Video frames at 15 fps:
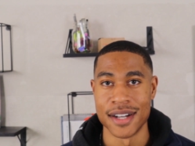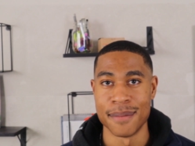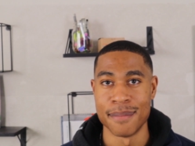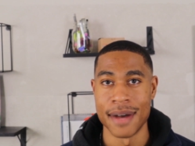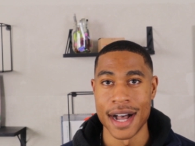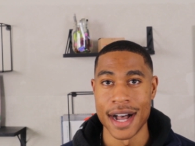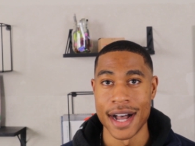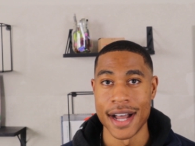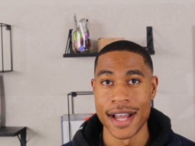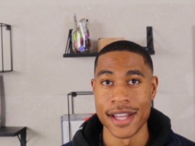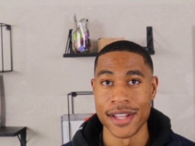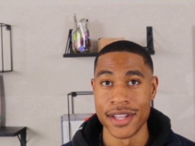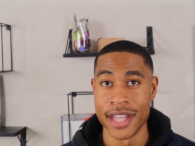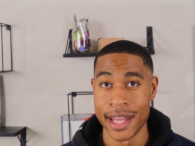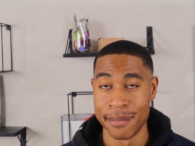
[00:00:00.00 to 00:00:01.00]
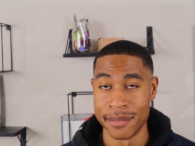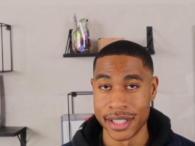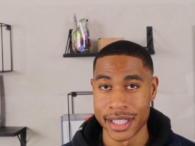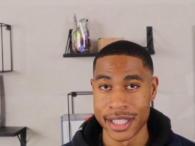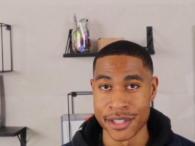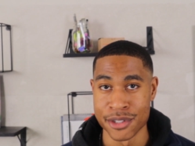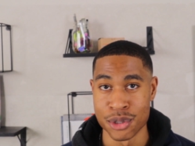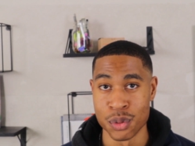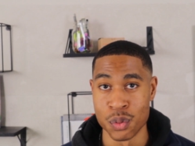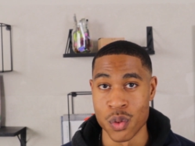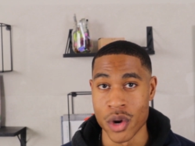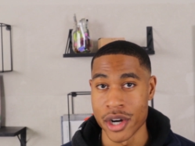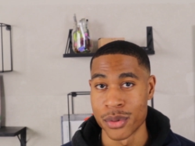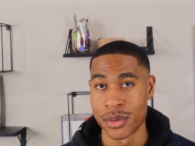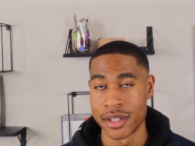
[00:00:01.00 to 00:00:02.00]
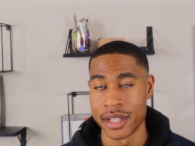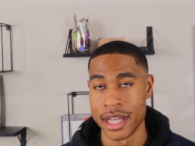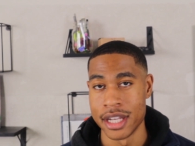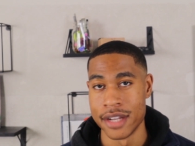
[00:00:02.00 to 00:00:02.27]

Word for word: Um, I am looking to work with